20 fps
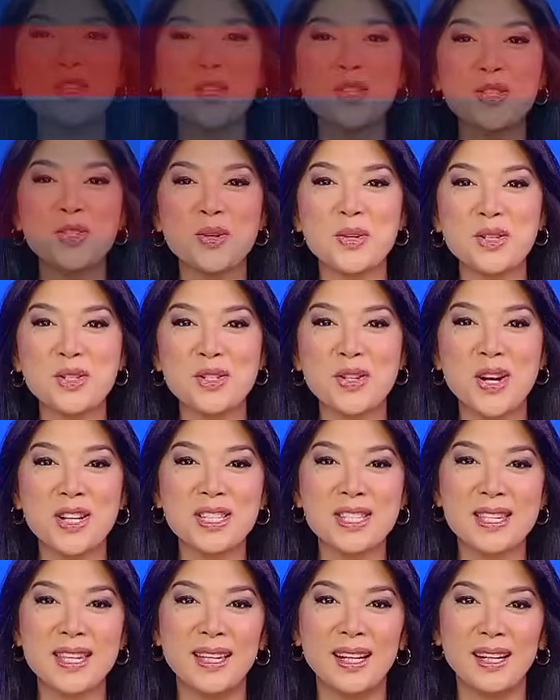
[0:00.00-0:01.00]
Source
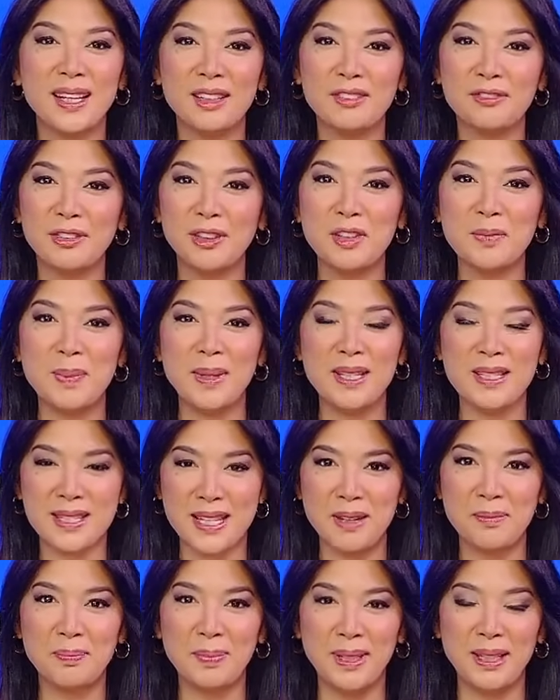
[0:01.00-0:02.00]
on CNN Philippines.
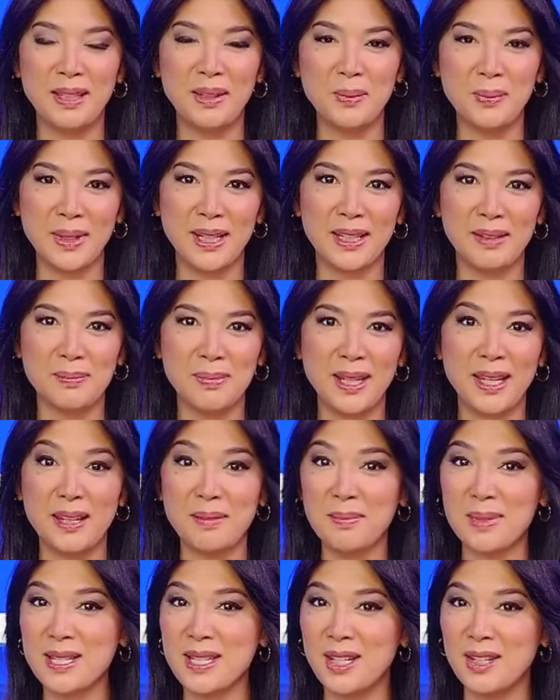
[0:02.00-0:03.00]
I'm Pinky Webb. The
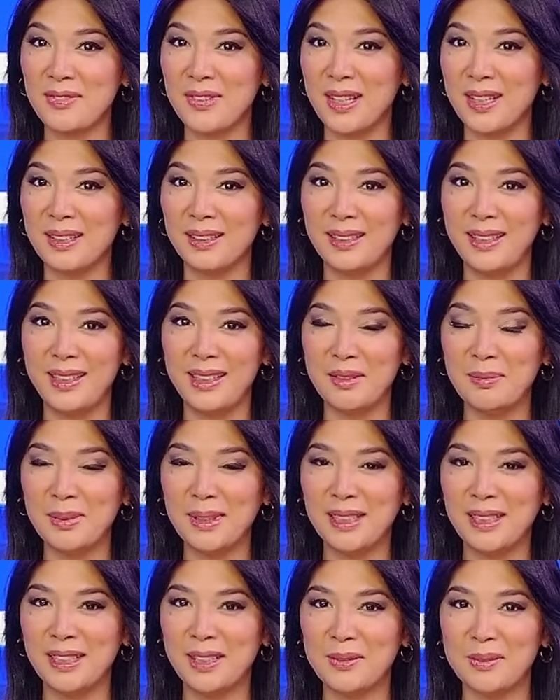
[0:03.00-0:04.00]
Embassy of Italy in
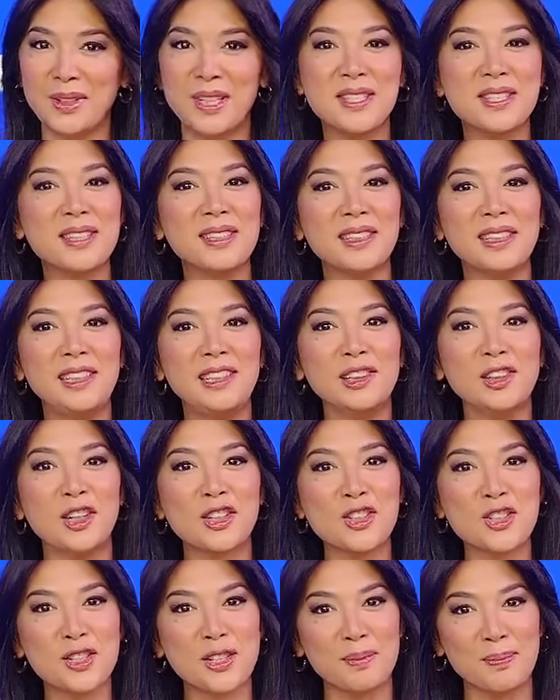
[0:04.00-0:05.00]
Manila recently
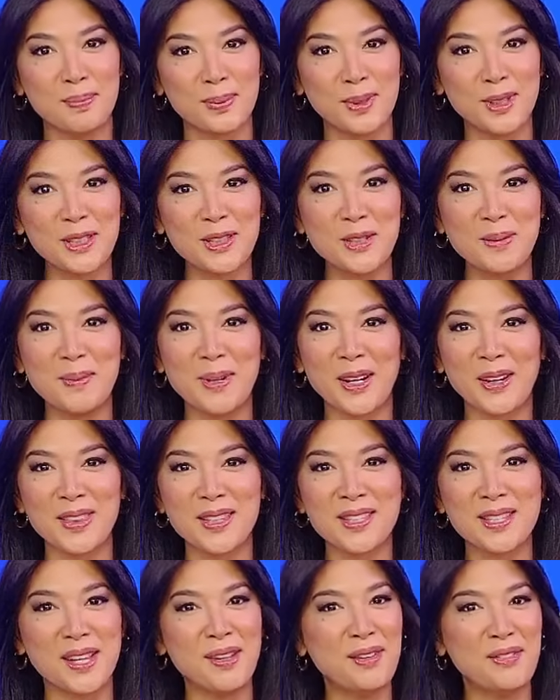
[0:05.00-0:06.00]
launched a book to mark
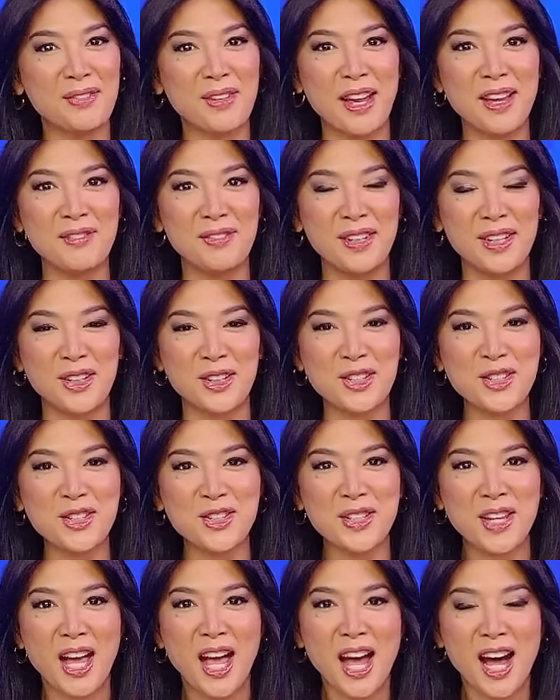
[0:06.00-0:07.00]
the 75
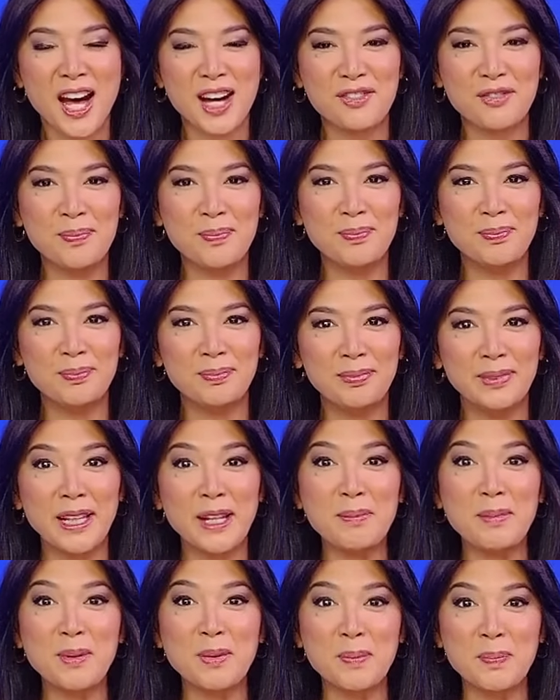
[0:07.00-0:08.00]
years of,
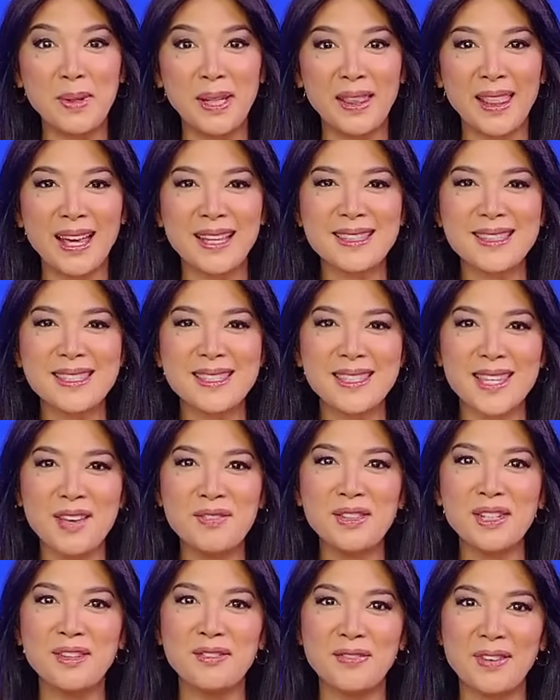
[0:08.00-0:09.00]
let me repeat that,
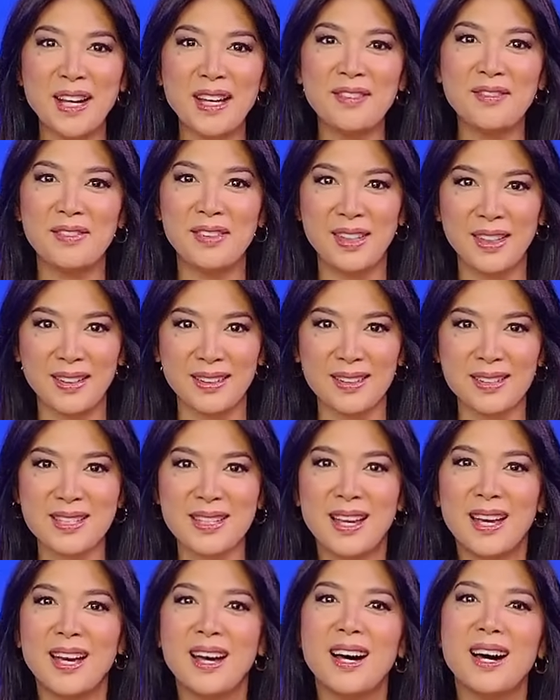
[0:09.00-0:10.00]
75
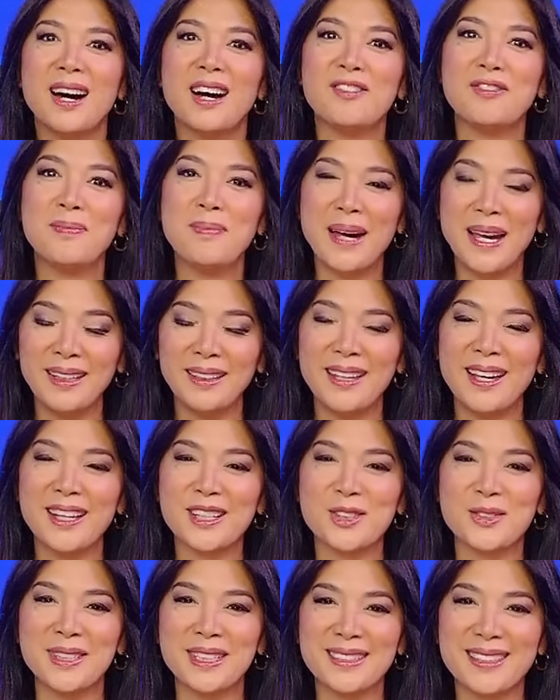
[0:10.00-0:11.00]
years of
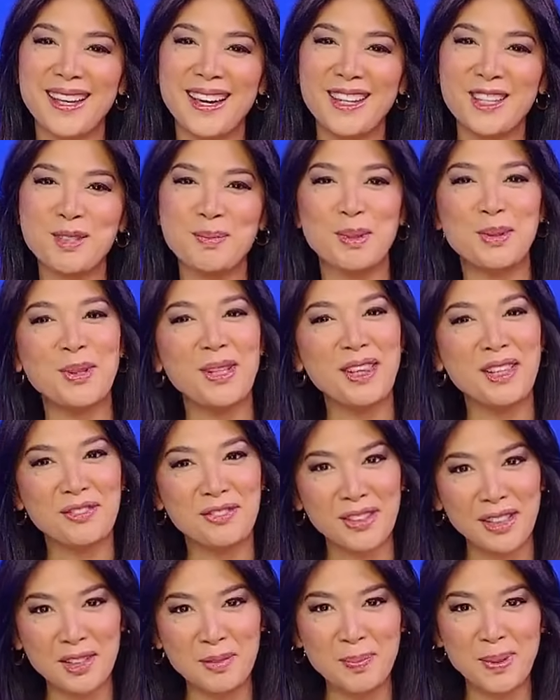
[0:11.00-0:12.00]
bilateral ties between the
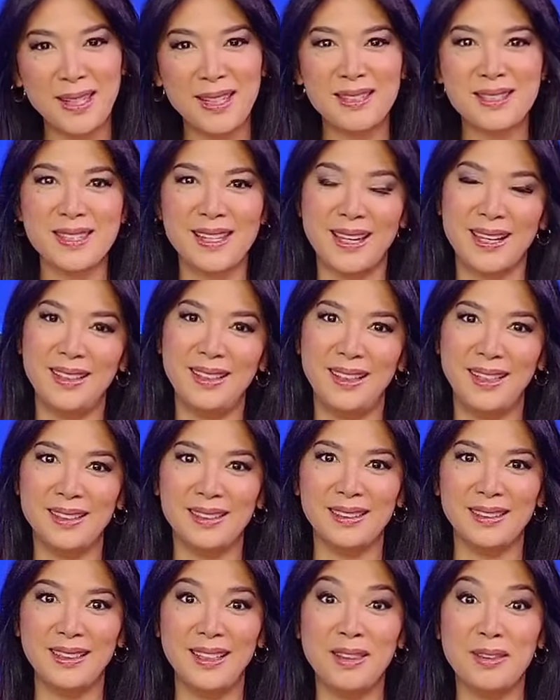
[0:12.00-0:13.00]
Philippines and
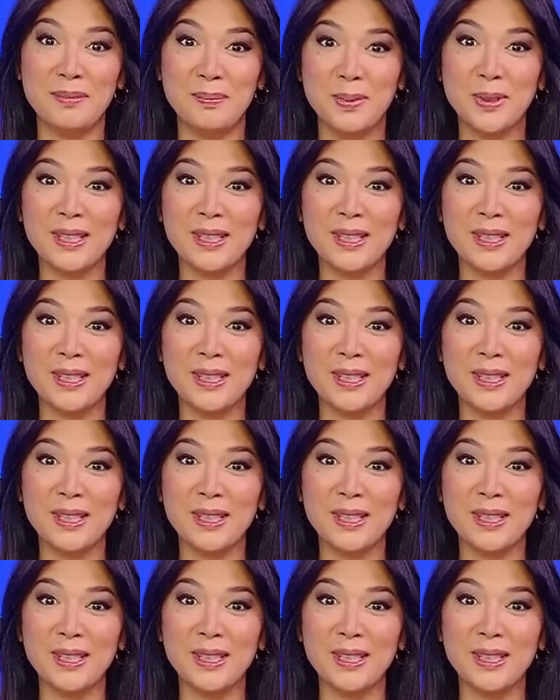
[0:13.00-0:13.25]
Italy. The book,